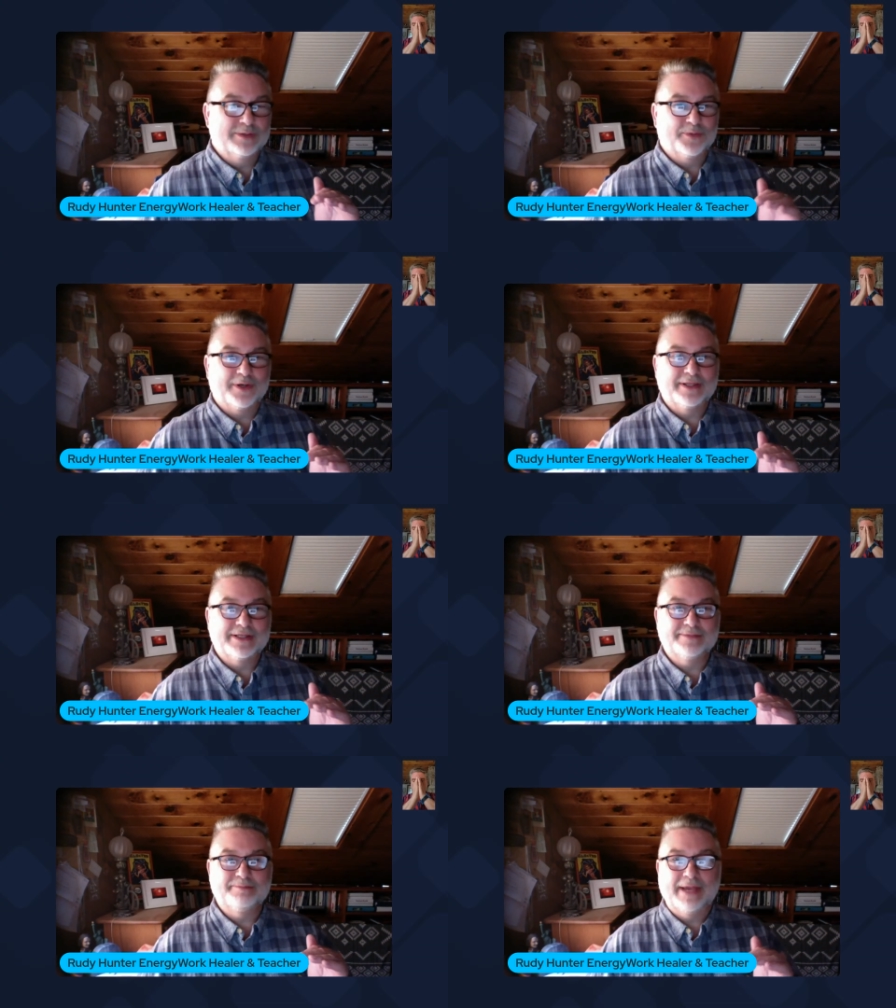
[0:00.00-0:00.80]
work
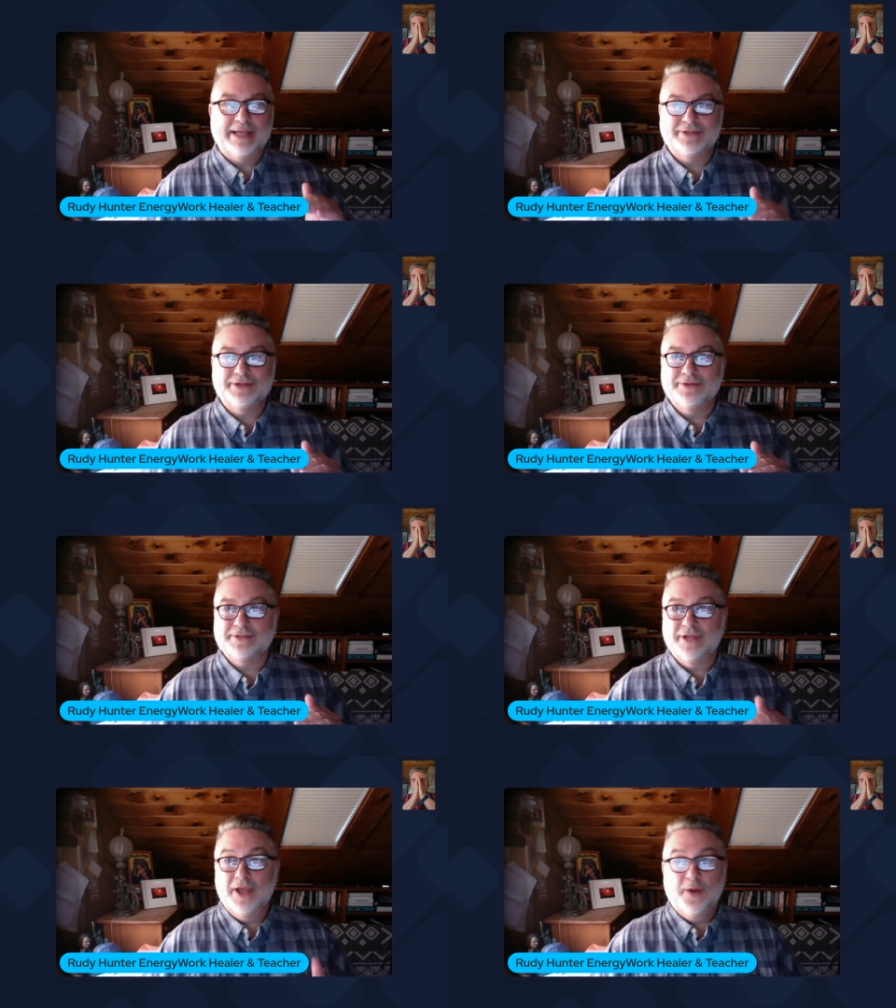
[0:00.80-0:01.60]
that's best
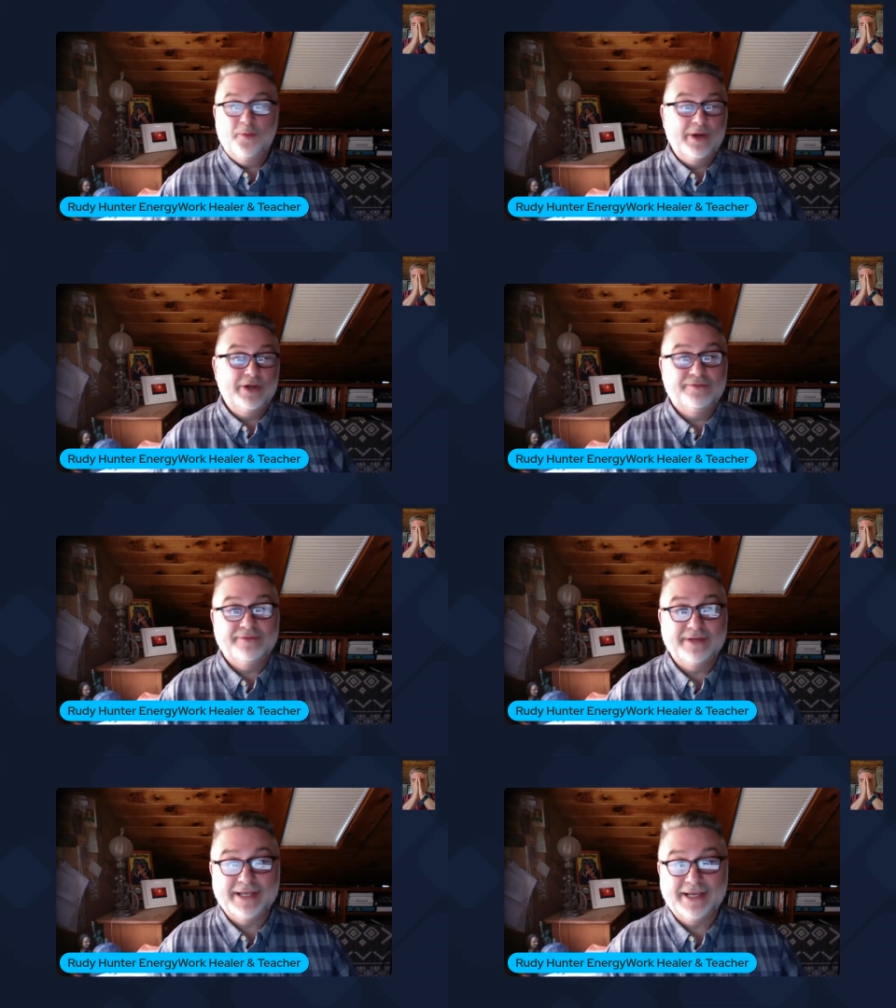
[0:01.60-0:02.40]
used when you're
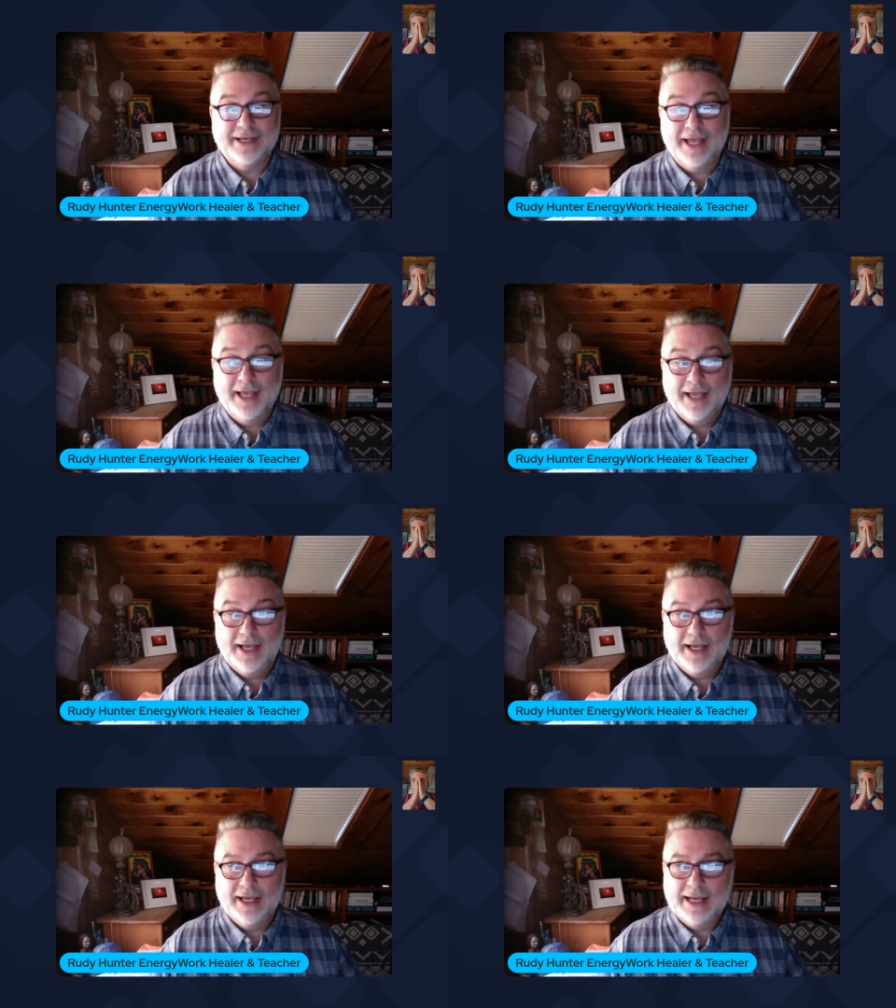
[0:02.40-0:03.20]
feeling,
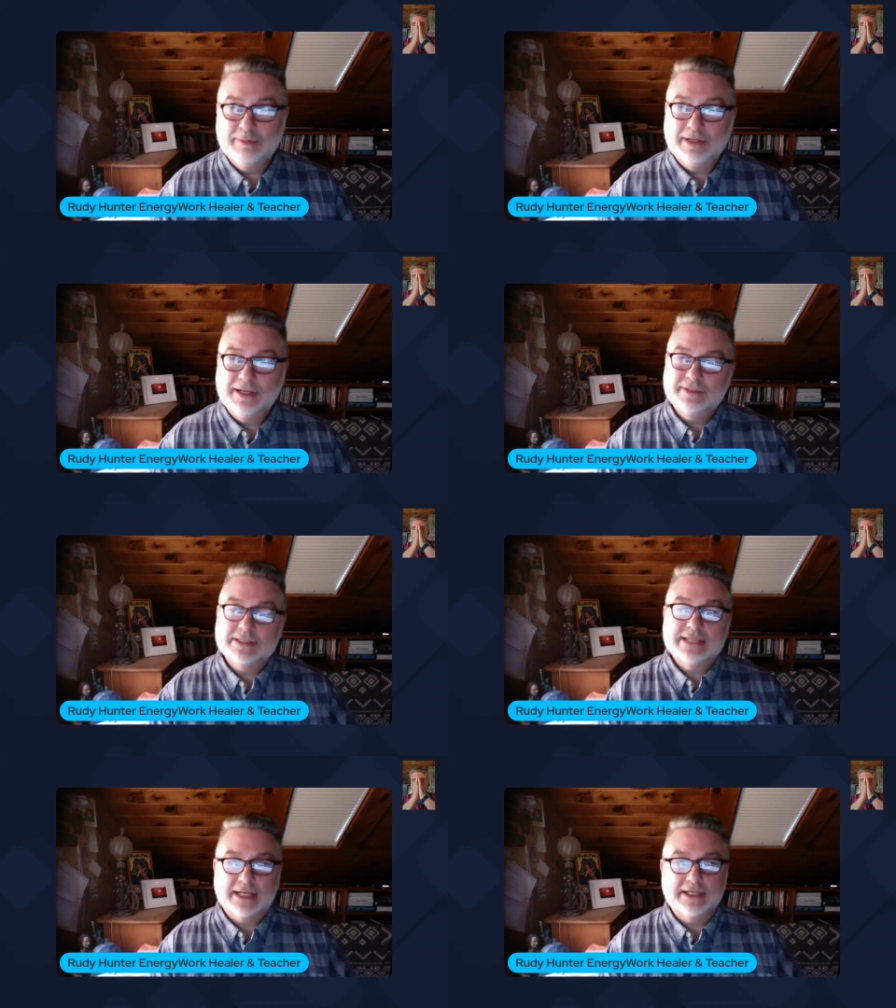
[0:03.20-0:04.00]
I believe the
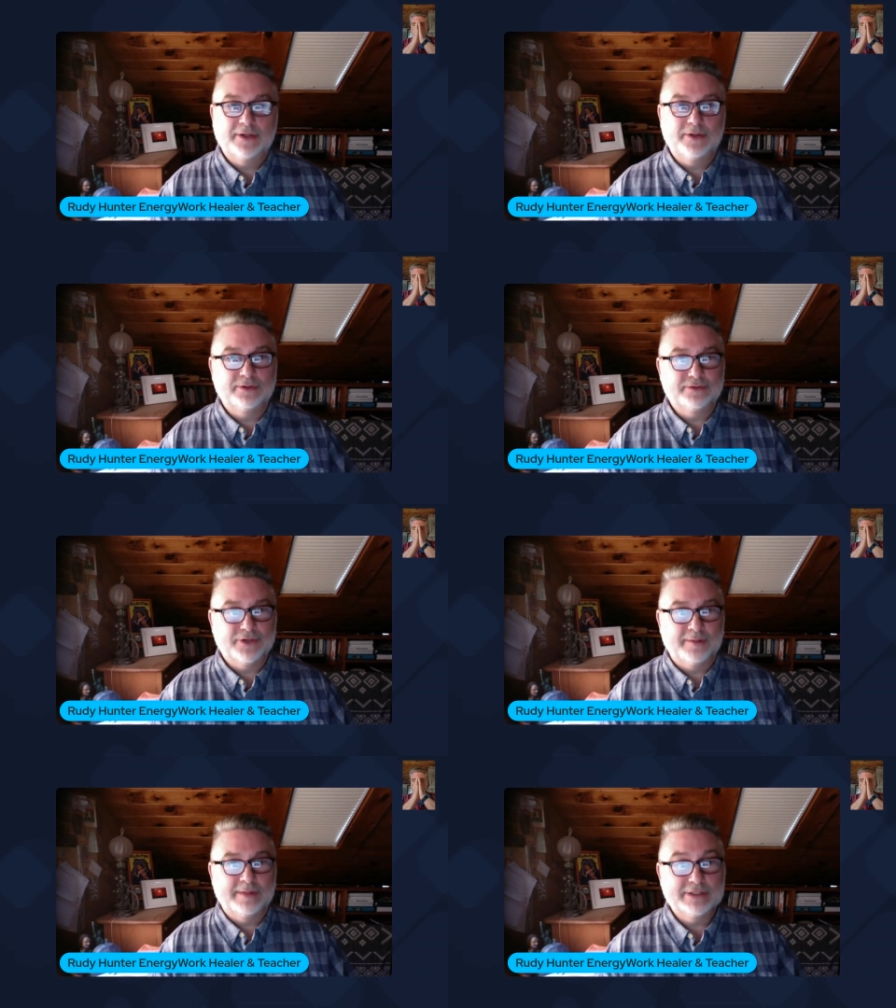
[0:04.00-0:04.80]
technical
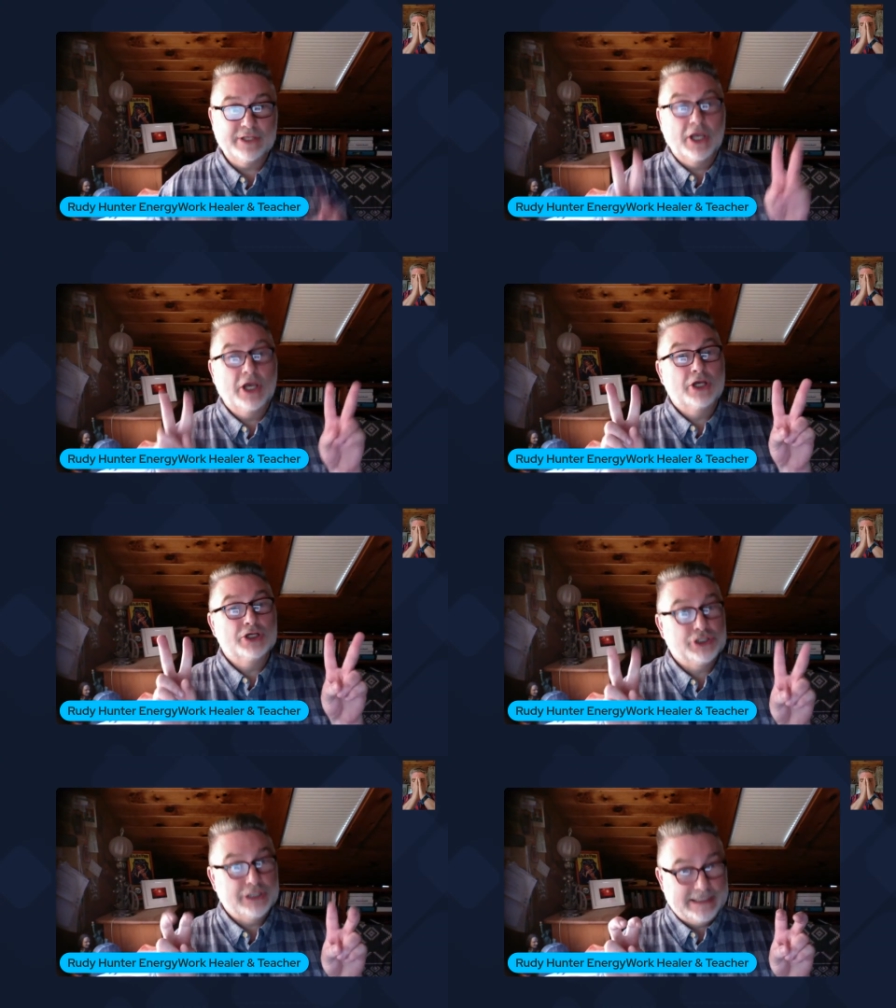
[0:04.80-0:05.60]
term is a
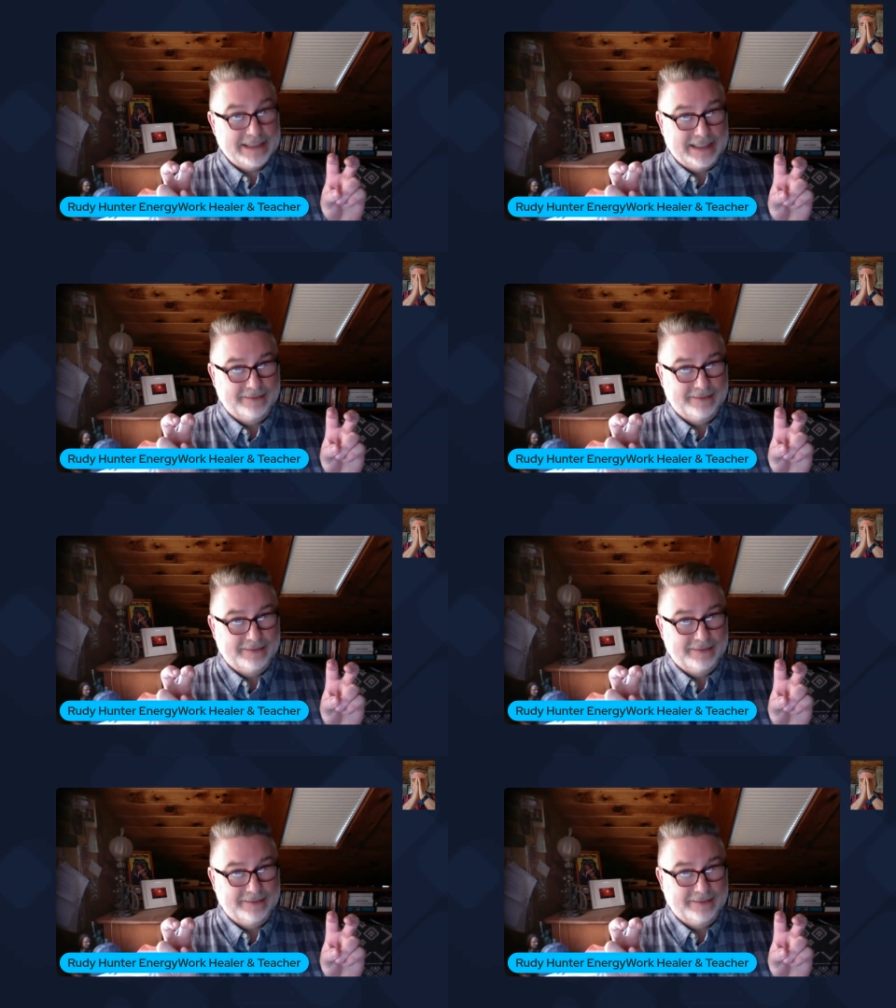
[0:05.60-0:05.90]
shitty.